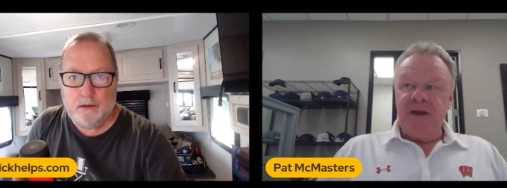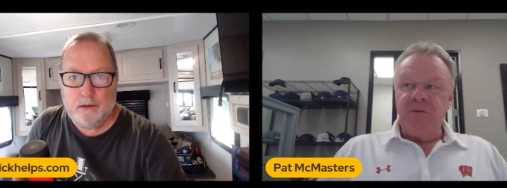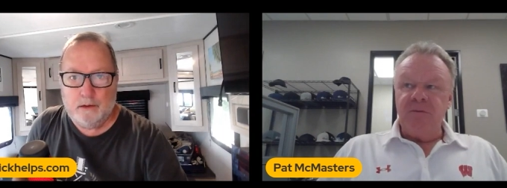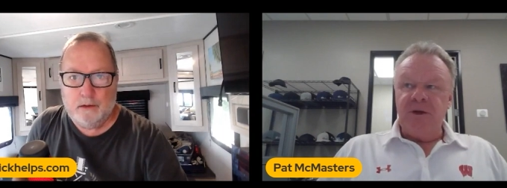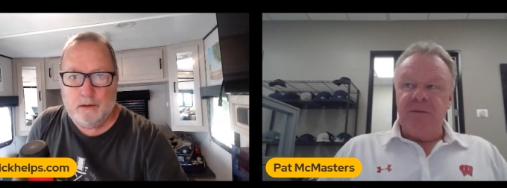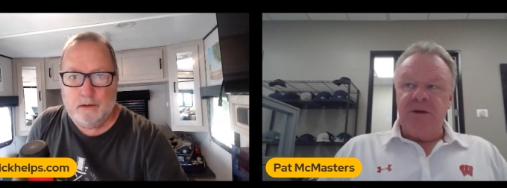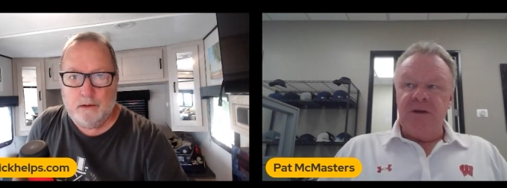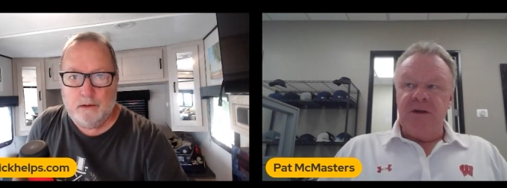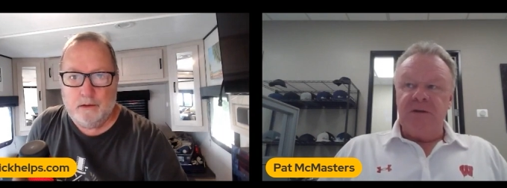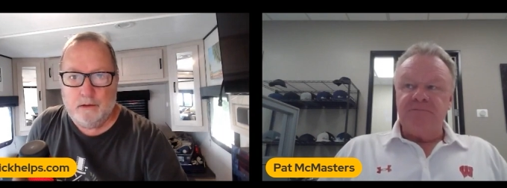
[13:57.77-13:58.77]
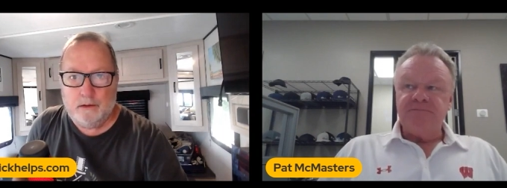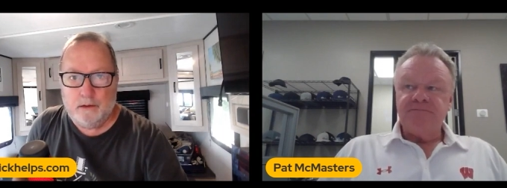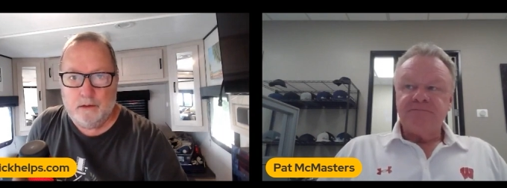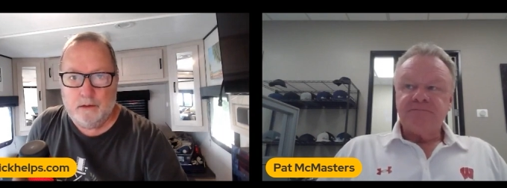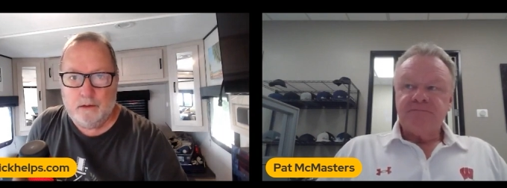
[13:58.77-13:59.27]
Speaker 1: not, I mean, um,
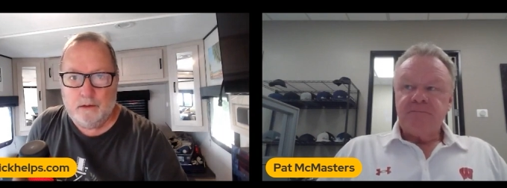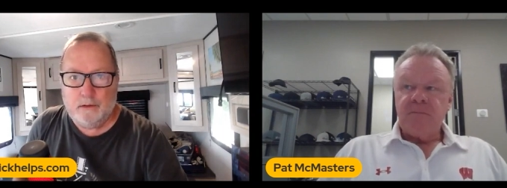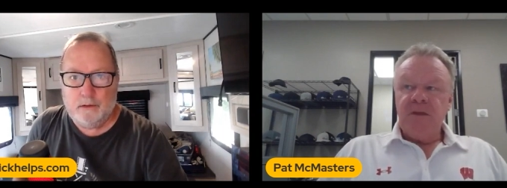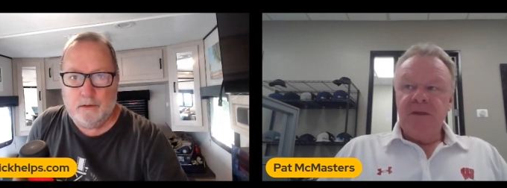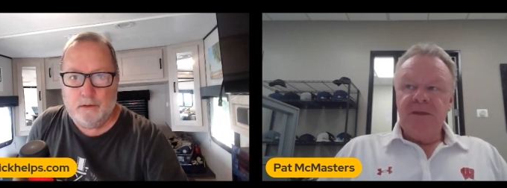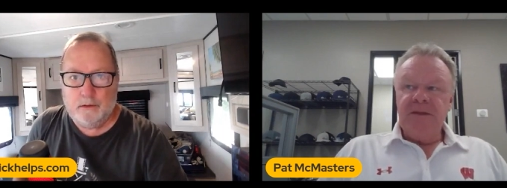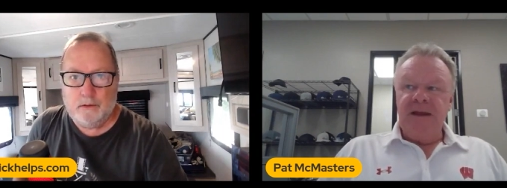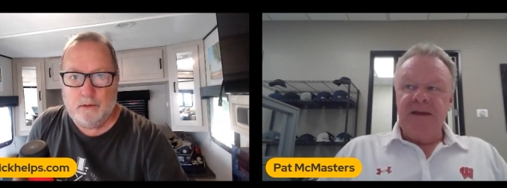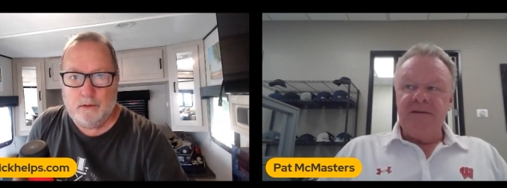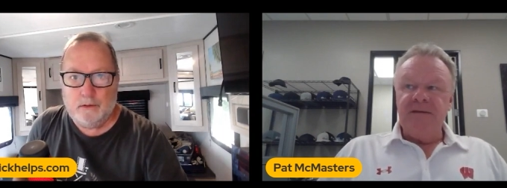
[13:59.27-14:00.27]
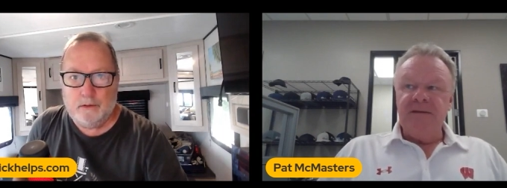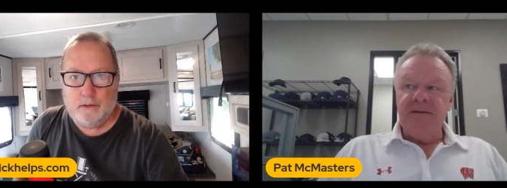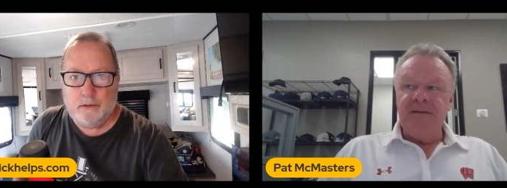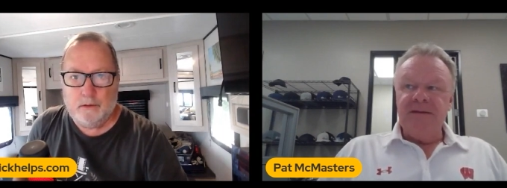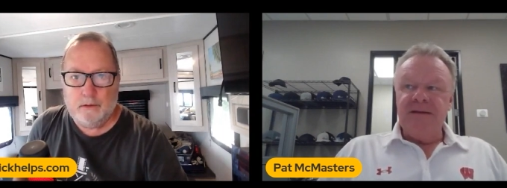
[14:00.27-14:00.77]
not,
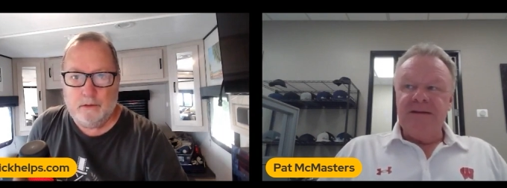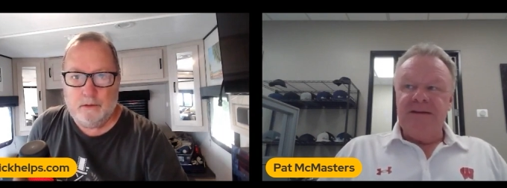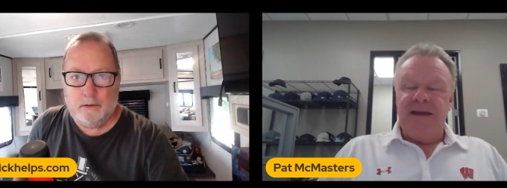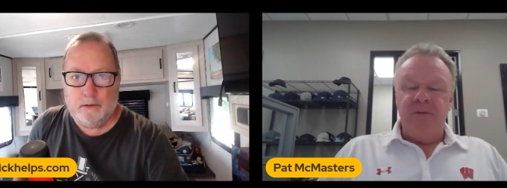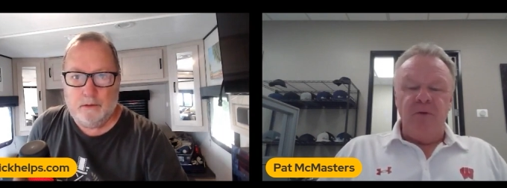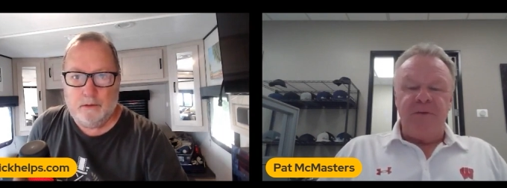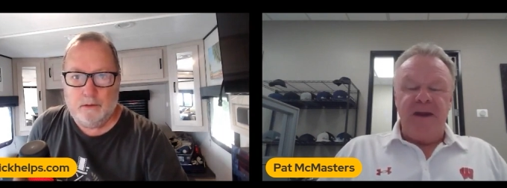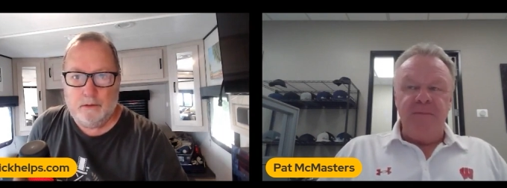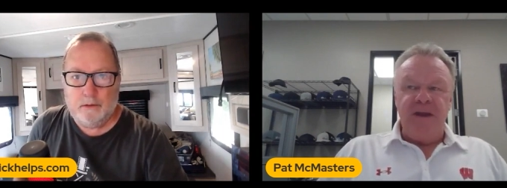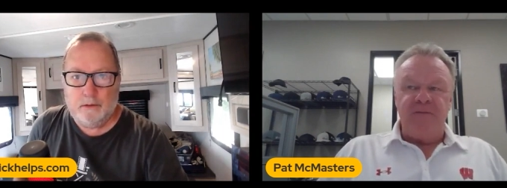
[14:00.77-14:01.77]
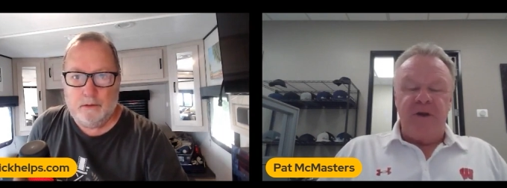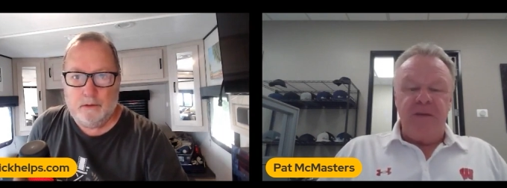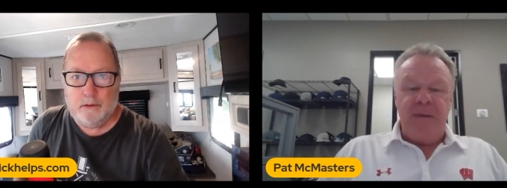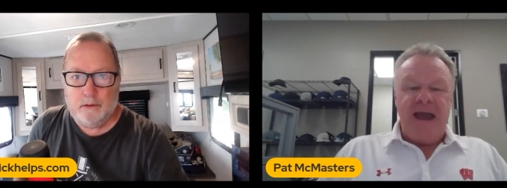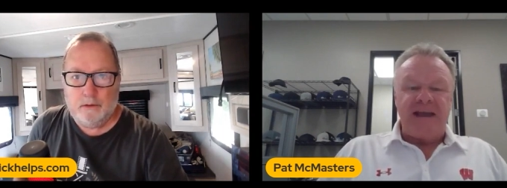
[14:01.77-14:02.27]
yeah. Well, Fannie Mae and
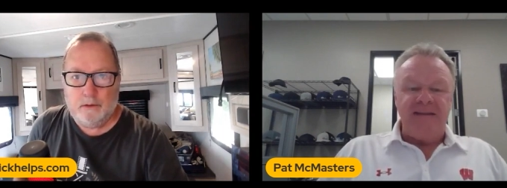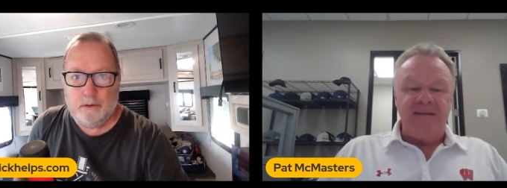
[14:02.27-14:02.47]
Freddie Mac,